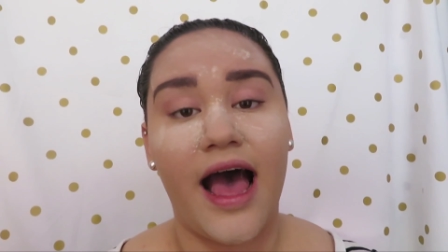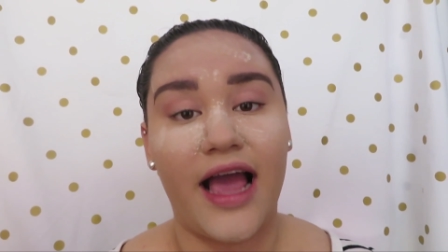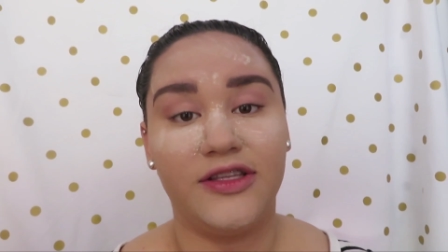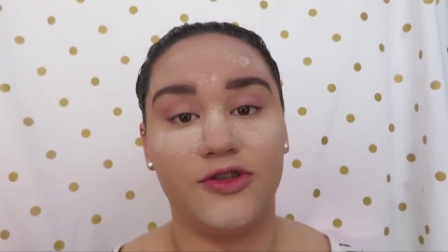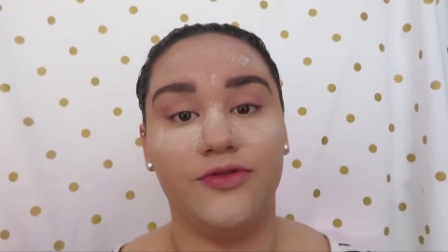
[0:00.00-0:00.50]

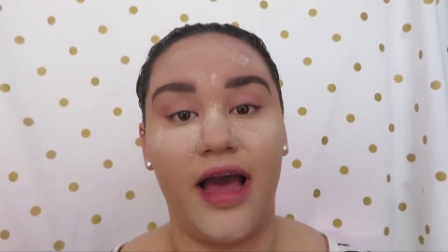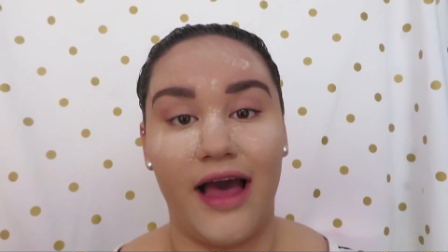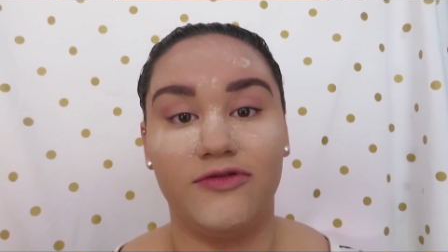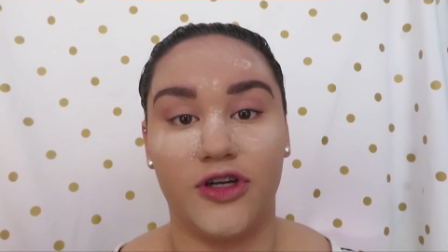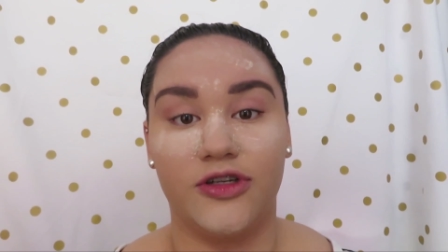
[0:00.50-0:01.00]
I do
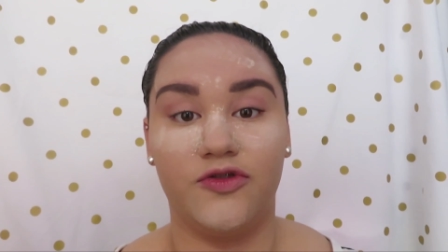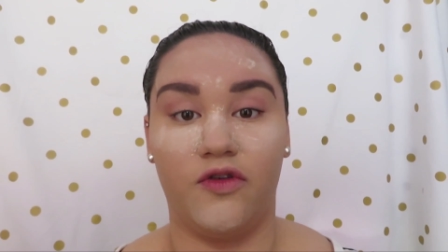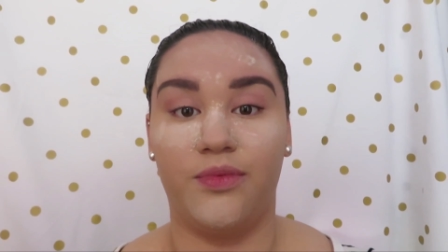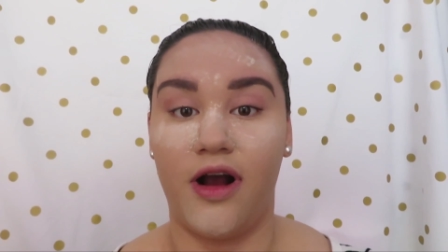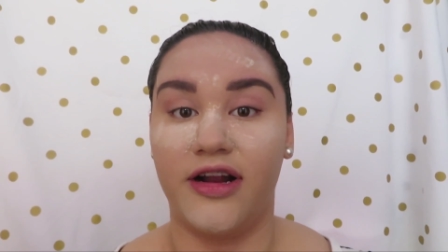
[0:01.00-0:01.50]
have
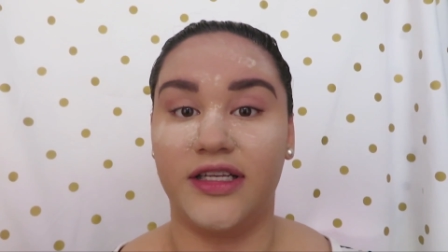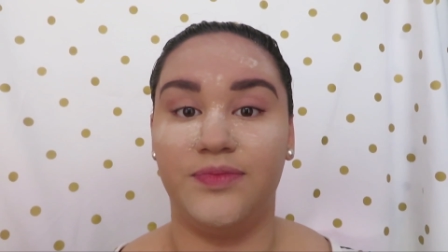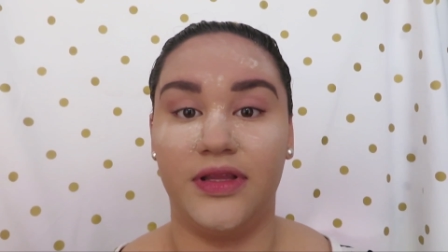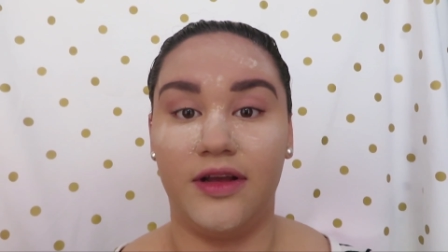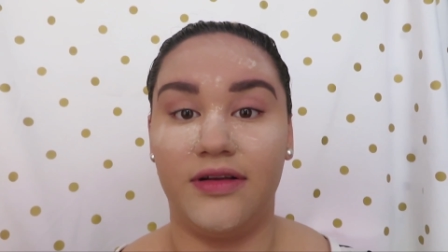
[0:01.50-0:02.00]
drugstore products,
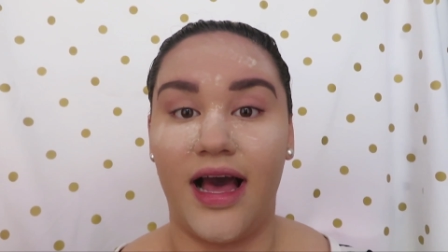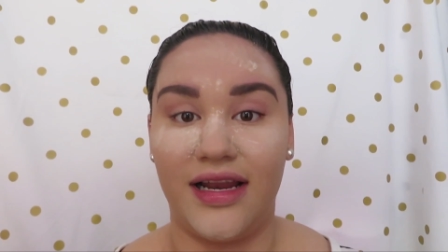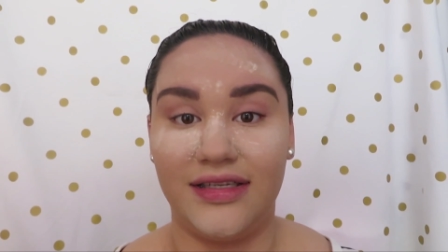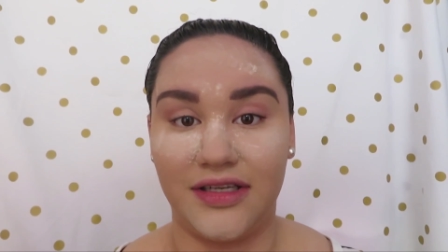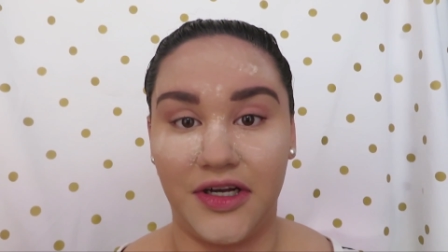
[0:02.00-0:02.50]
but they're
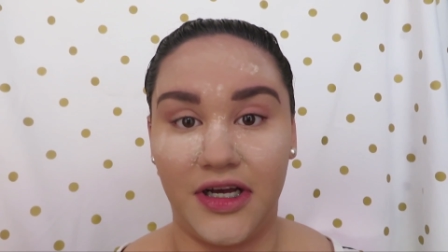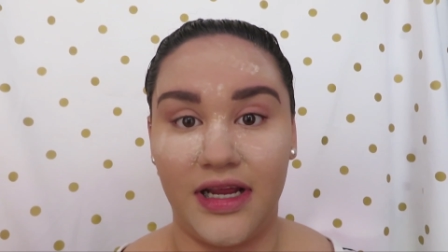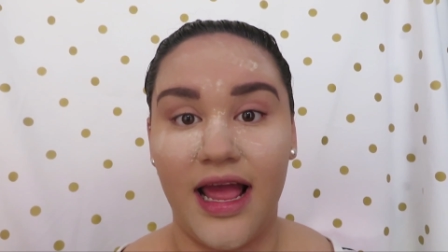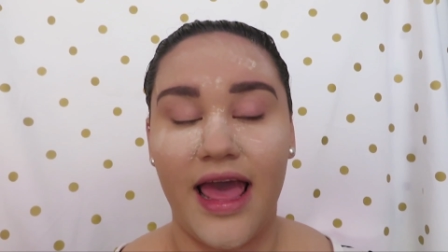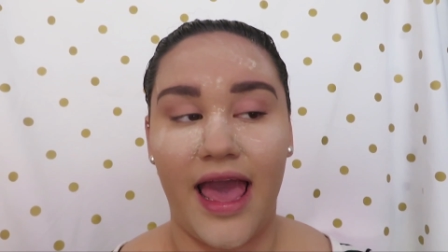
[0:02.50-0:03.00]
not as
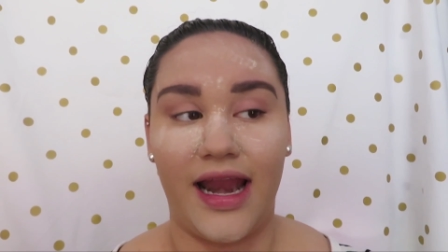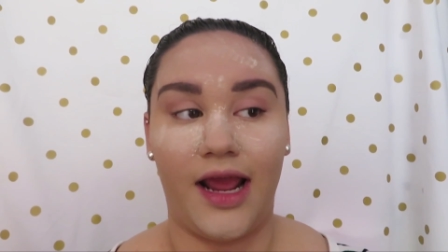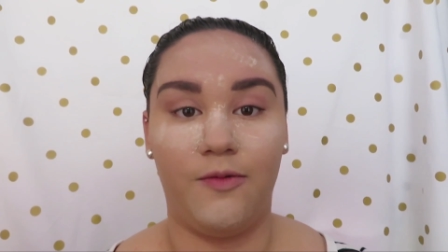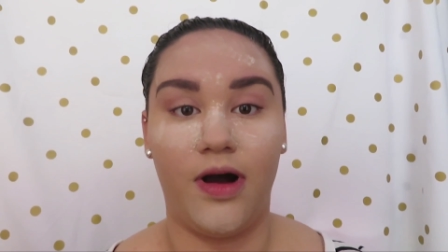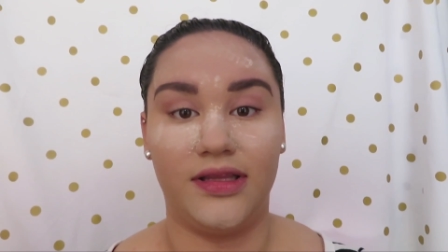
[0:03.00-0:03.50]
good, and
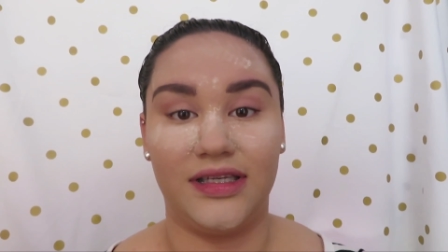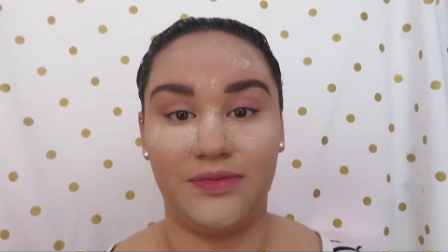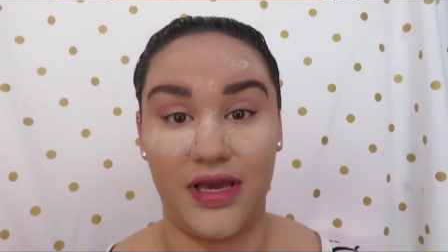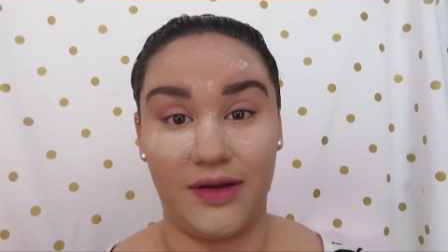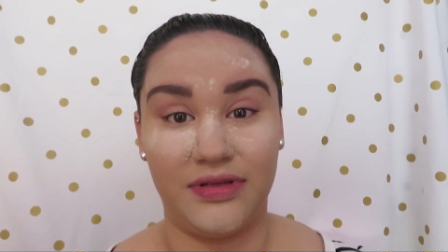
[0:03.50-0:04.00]
I want
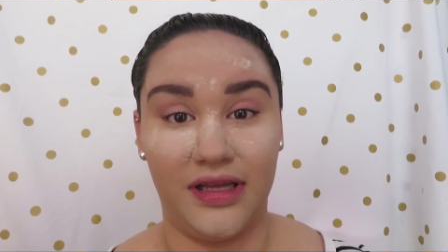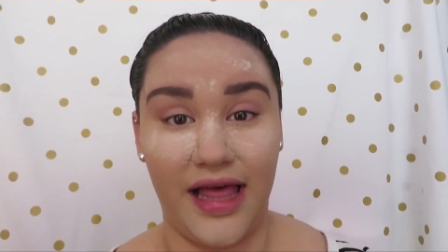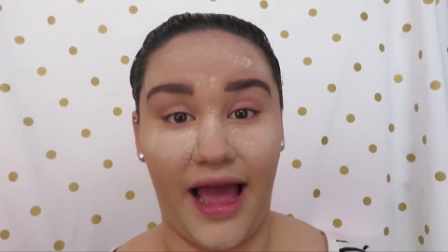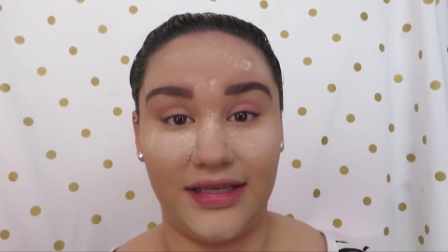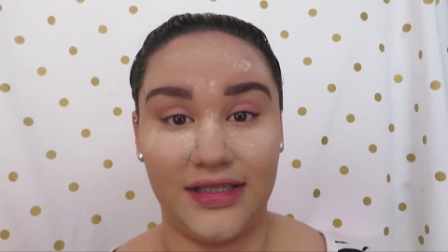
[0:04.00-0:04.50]
this makeup to
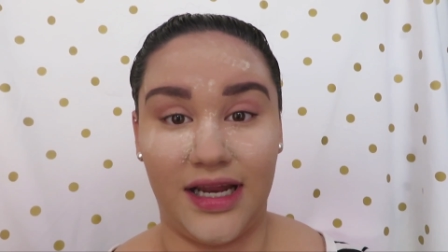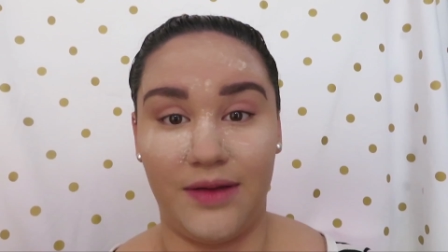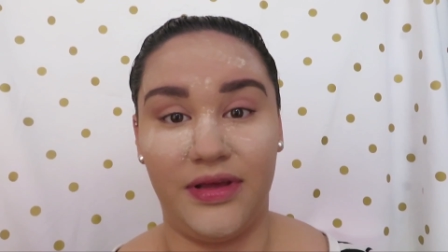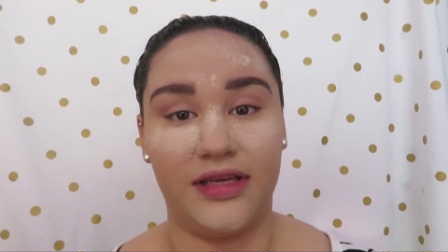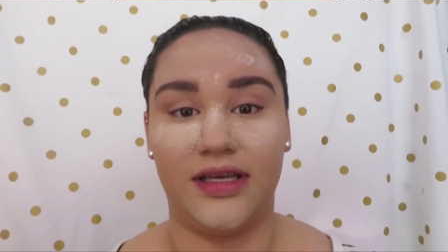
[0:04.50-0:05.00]
last
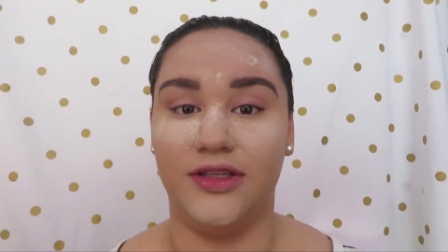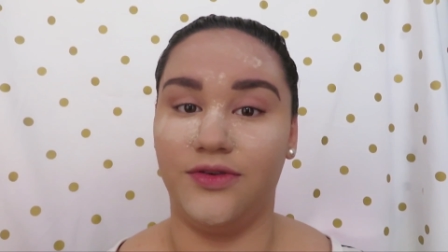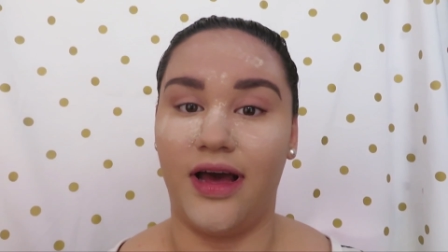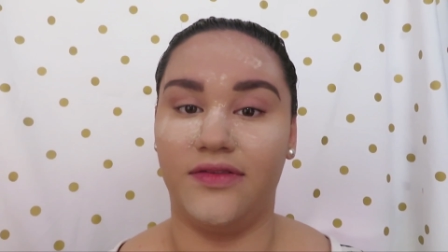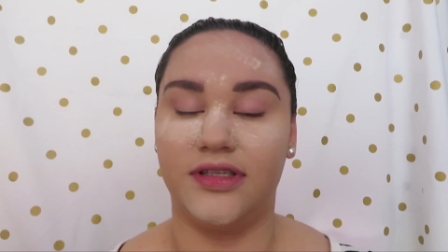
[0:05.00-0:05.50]
today because I
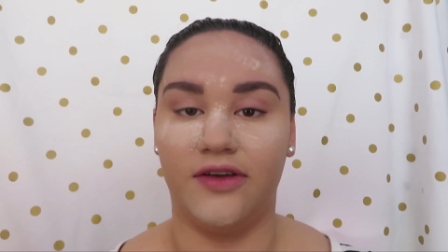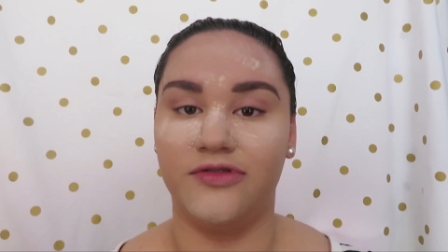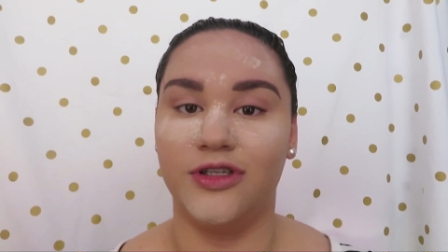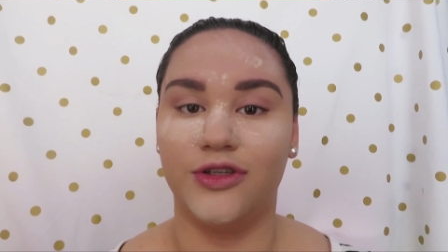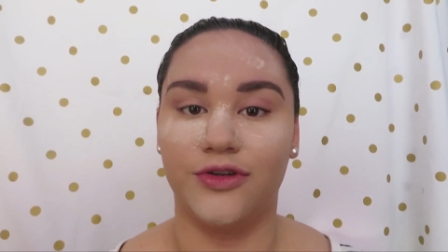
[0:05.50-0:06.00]
do have
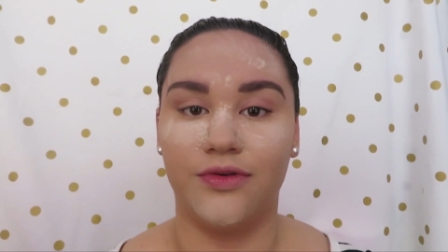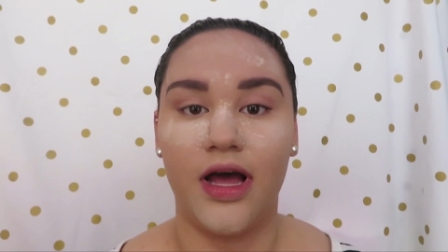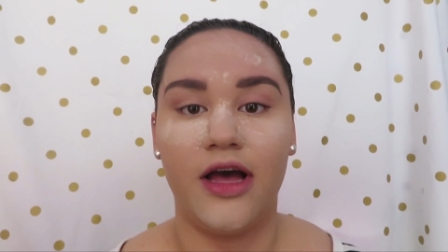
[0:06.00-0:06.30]
stuff to do.